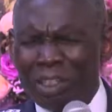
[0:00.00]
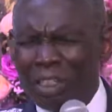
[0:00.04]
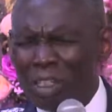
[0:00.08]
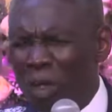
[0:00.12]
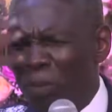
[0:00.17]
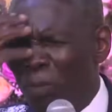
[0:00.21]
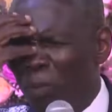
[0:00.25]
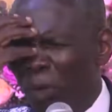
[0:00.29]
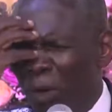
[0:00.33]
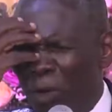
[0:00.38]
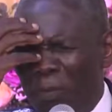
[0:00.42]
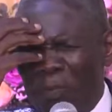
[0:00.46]

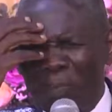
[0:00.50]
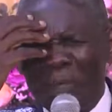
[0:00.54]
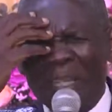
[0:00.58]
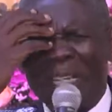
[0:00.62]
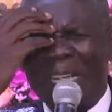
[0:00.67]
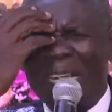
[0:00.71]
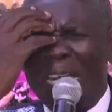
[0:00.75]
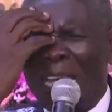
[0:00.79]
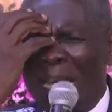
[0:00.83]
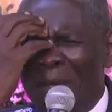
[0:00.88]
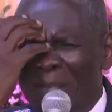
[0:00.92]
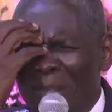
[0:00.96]
The boy
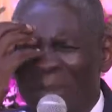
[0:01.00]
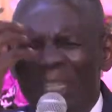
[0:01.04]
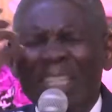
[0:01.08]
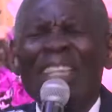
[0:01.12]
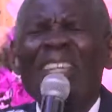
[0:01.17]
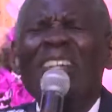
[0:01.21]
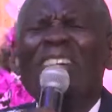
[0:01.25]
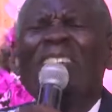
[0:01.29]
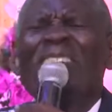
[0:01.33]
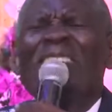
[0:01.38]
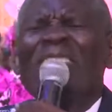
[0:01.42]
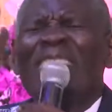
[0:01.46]

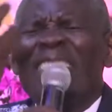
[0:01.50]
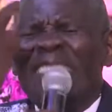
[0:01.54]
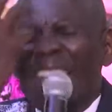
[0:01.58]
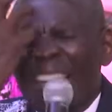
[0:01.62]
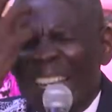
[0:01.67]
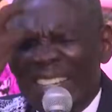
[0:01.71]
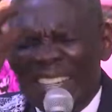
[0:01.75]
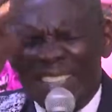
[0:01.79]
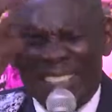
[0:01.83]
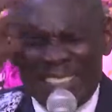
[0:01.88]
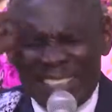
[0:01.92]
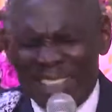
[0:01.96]
he
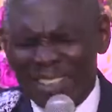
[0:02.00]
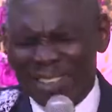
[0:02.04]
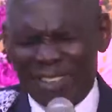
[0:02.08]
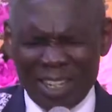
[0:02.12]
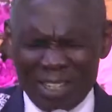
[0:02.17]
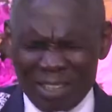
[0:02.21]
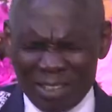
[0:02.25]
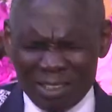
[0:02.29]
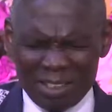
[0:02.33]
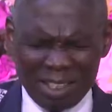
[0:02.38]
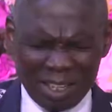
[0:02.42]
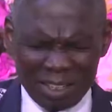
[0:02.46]
regained his
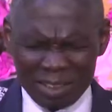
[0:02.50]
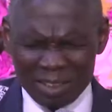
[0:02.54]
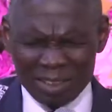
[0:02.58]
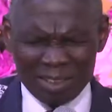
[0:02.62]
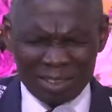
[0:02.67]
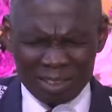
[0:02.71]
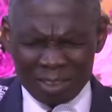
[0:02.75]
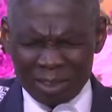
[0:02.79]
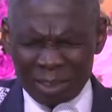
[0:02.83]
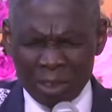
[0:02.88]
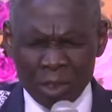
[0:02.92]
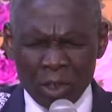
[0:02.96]

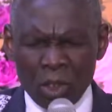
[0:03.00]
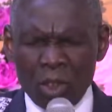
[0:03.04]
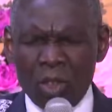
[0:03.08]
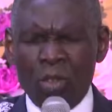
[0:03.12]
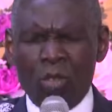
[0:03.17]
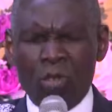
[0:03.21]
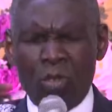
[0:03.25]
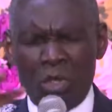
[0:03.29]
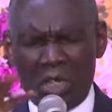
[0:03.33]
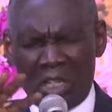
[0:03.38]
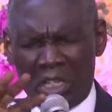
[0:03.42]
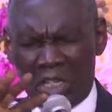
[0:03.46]
intelligence,
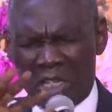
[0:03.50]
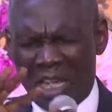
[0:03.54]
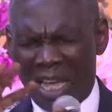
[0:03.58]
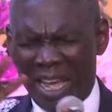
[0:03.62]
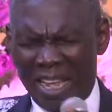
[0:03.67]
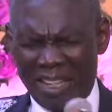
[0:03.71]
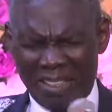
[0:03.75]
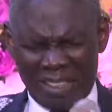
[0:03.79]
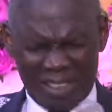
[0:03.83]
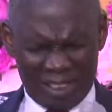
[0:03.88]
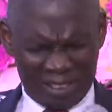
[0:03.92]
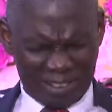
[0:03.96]

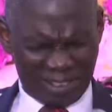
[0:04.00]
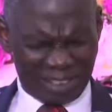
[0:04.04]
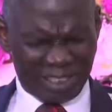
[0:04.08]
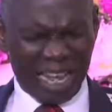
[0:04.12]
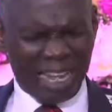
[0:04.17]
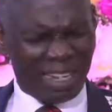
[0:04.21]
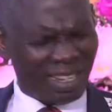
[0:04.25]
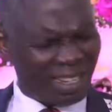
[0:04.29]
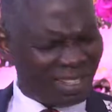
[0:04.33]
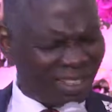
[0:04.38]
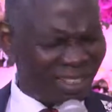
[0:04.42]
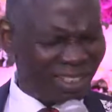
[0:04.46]
regained his
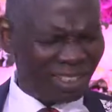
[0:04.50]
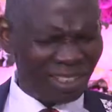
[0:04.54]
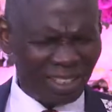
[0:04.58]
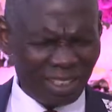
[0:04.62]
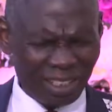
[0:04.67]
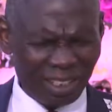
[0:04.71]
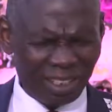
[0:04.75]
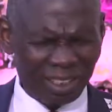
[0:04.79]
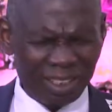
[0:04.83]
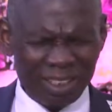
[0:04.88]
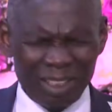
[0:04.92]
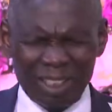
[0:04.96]

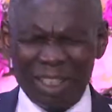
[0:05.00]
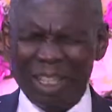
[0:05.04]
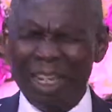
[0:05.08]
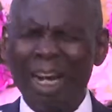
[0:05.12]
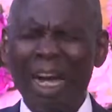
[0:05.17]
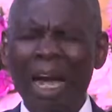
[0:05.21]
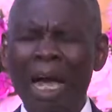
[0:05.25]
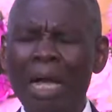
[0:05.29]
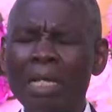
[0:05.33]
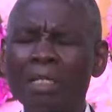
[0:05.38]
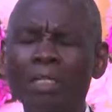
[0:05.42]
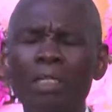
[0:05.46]
sanity,
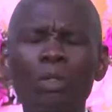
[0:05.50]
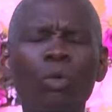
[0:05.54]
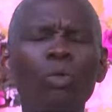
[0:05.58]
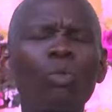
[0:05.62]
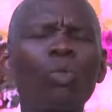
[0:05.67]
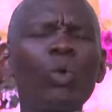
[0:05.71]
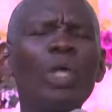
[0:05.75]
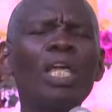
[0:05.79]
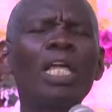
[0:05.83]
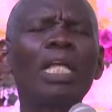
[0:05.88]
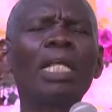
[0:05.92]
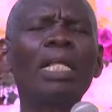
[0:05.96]

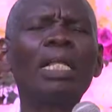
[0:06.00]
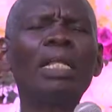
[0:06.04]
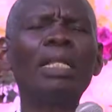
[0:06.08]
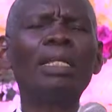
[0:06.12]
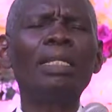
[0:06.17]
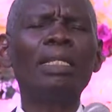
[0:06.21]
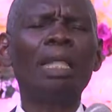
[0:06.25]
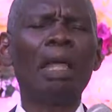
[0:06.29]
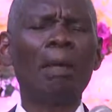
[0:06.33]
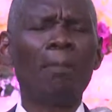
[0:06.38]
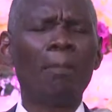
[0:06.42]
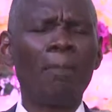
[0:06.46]
and
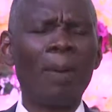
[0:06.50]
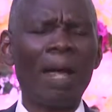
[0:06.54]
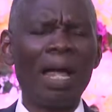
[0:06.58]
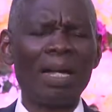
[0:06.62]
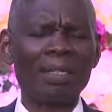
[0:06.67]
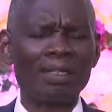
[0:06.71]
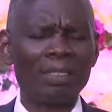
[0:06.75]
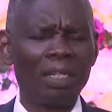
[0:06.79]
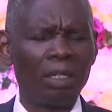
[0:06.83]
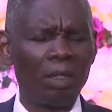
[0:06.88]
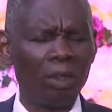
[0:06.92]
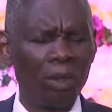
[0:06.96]
quickly they
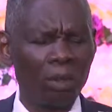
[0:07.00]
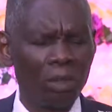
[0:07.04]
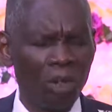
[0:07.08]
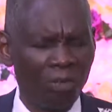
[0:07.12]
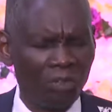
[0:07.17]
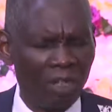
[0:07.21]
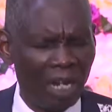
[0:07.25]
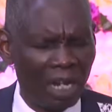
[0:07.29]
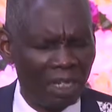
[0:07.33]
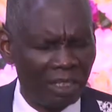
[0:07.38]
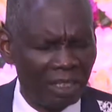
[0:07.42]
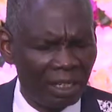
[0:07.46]
packed the load
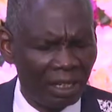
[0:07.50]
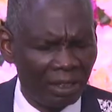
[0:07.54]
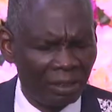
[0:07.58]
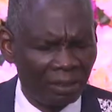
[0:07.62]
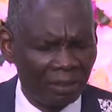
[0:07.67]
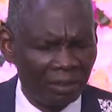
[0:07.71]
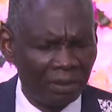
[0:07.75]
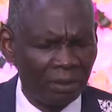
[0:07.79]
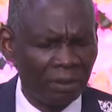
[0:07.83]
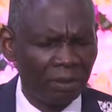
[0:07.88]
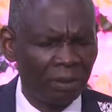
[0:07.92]
of that girl.